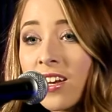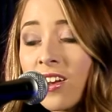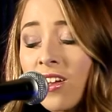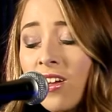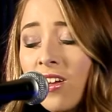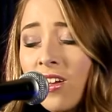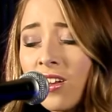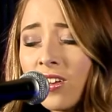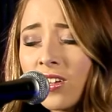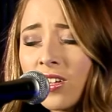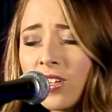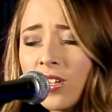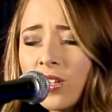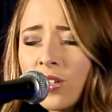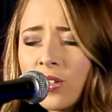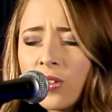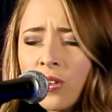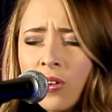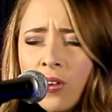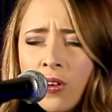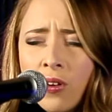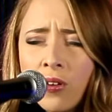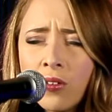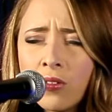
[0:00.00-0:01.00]
all
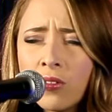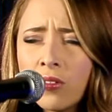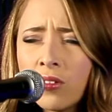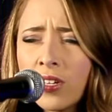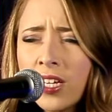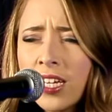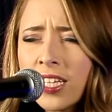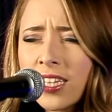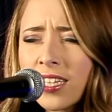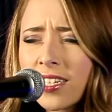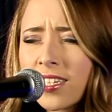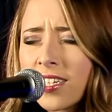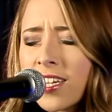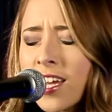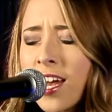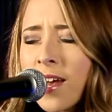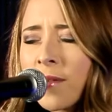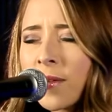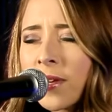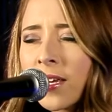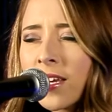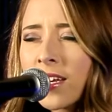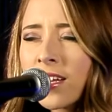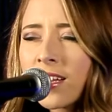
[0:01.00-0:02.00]
alone at the
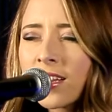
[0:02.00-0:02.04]
top of your